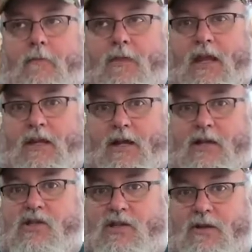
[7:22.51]
it
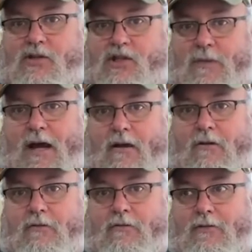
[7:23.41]
does still
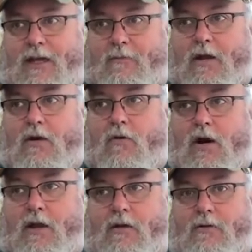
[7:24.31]
smell like
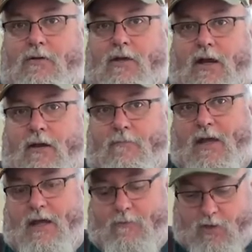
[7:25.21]
marijuana. Uh,
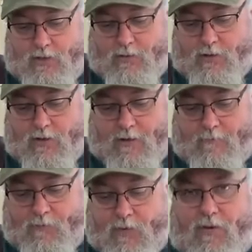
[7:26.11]
and when you
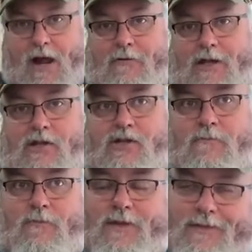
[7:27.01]
cook the
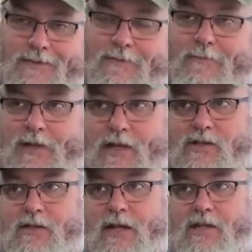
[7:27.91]
brownies,
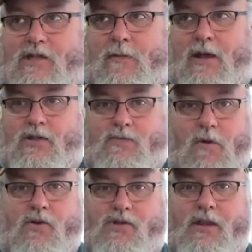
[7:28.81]
it, it smells
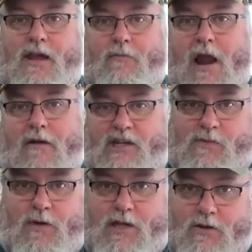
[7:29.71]
mostly like brownies,
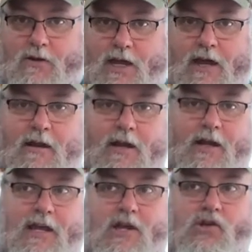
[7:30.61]
but you do get an
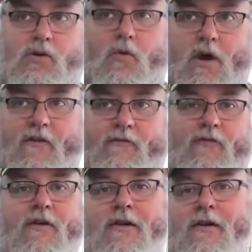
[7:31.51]
occasional whiff
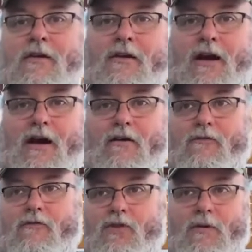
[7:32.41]

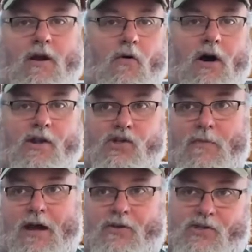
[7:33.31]
of the marijuana
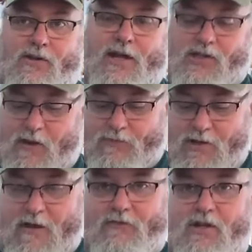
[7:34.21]
smell. So that's something
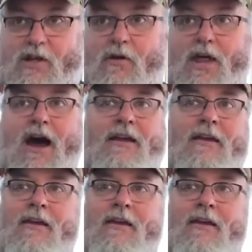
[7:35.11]
you have to deal with. I,